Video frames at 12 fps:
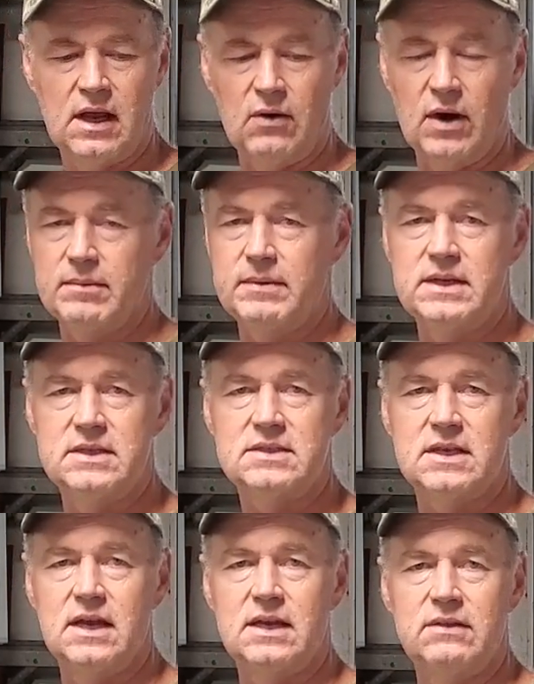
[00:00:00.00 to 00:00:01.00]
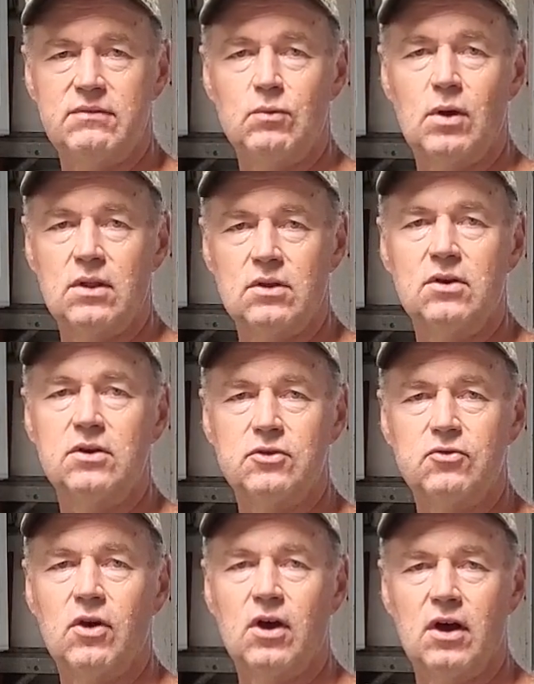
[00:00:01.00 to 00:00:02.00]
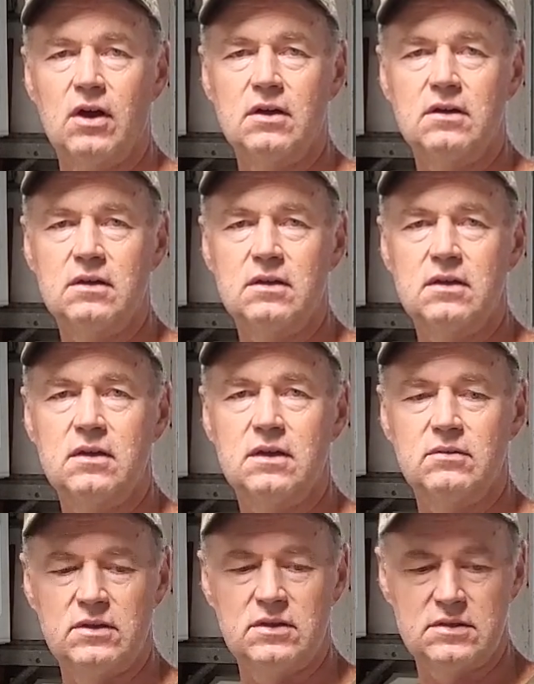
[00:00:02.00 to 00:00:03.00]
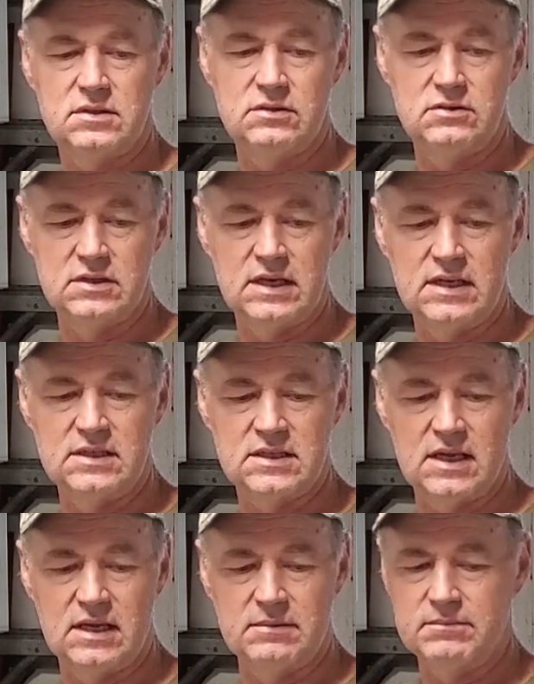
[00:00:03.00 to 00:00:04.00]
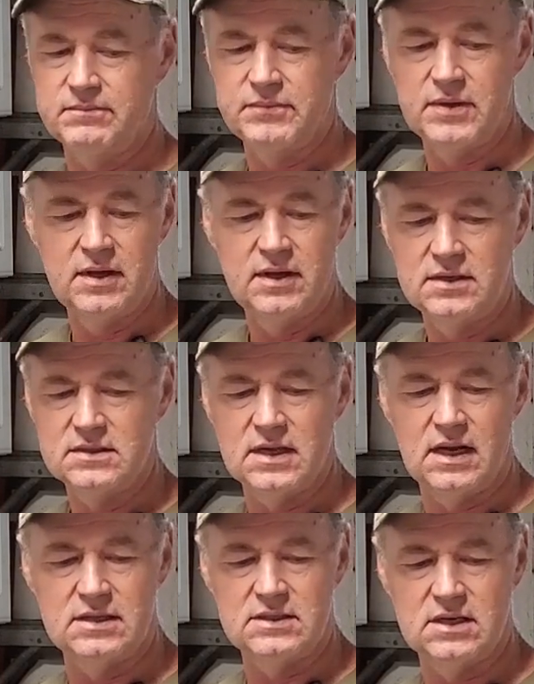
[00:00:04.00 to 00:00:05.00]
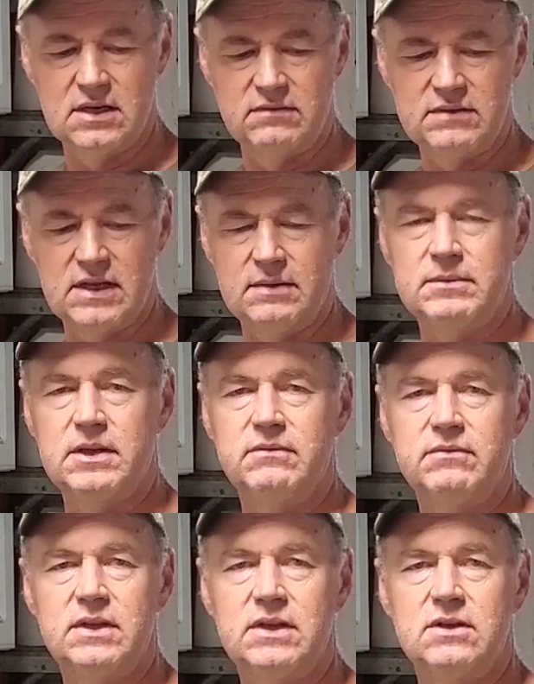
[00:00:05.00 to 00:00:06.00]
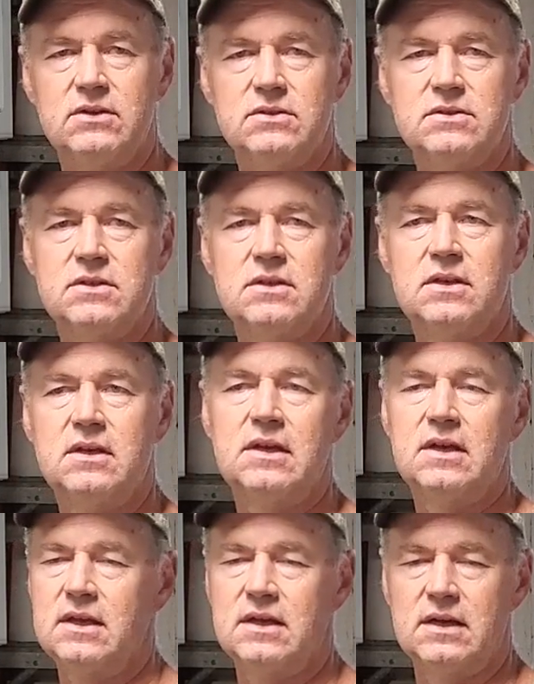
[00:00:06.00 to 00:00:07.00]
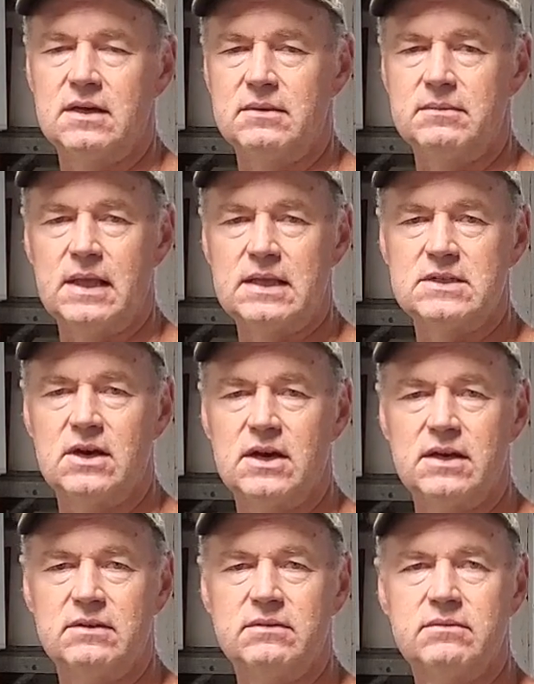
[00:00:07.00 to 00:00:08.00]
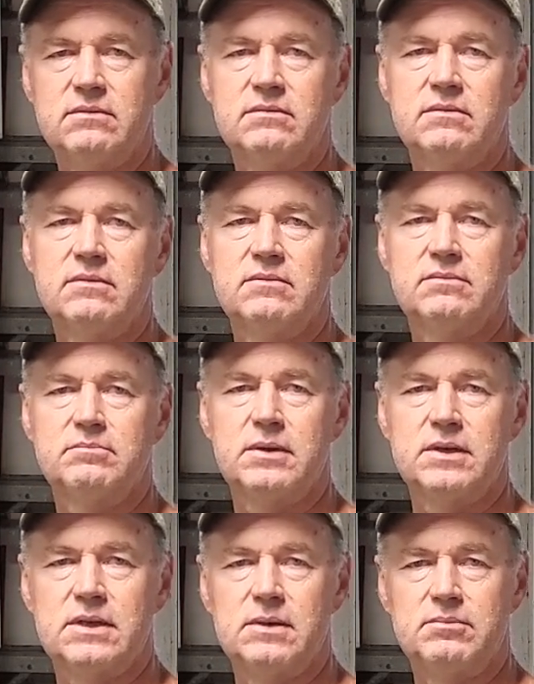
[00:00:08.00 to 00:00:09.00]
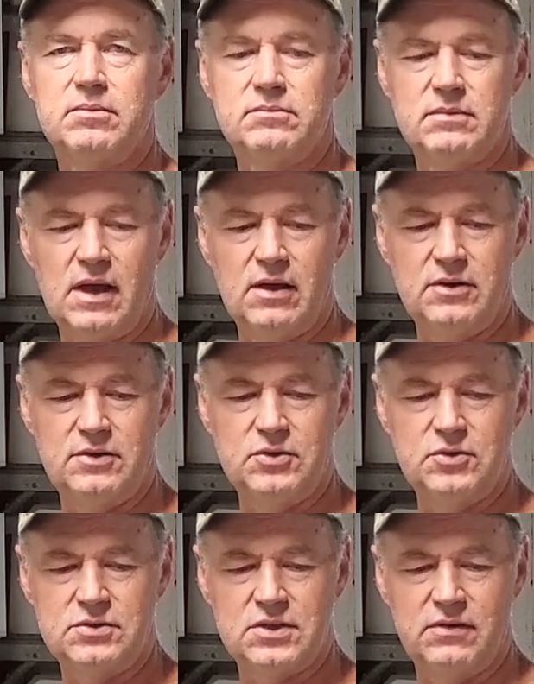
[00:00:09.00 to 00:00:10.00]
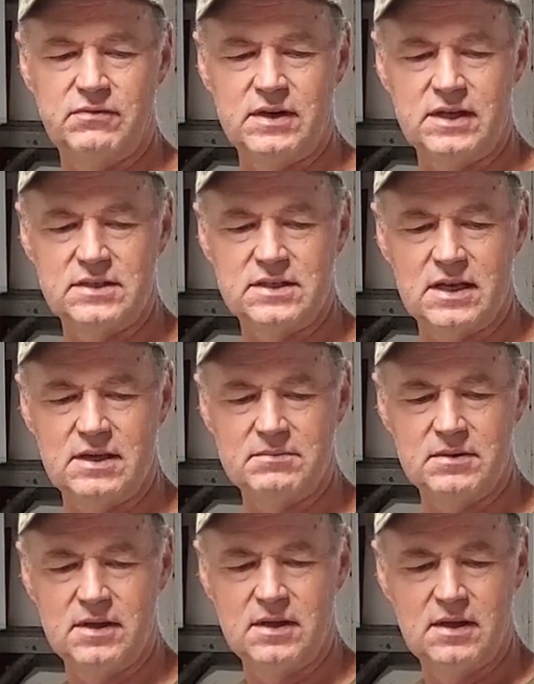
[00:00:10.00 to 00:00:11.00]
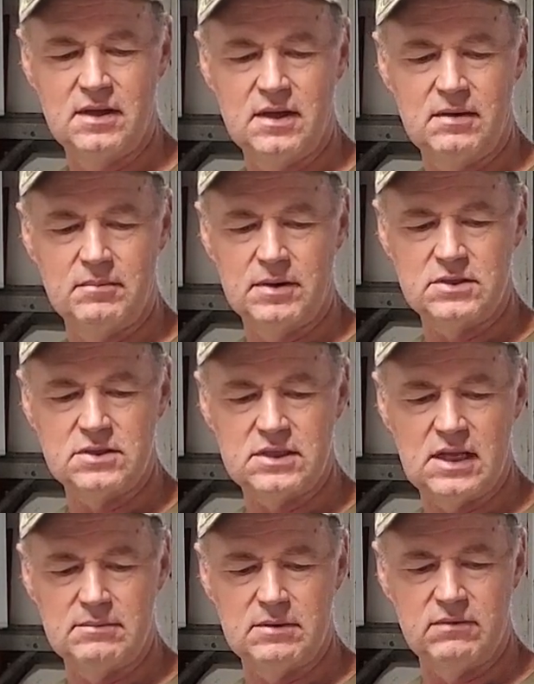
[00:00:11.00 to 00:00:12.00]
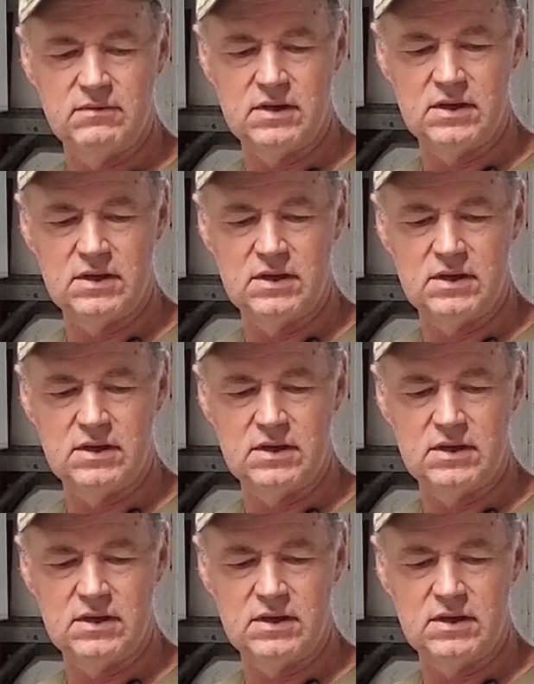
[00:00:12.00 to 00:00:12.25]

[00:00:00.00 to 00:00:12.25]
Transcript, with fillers: I recommend this site if you want to learn to draw using Inkscape. It's got a ton of 10-minute videos. That's how I picked up how to do stuff in Inkscape. bunch of 10-minute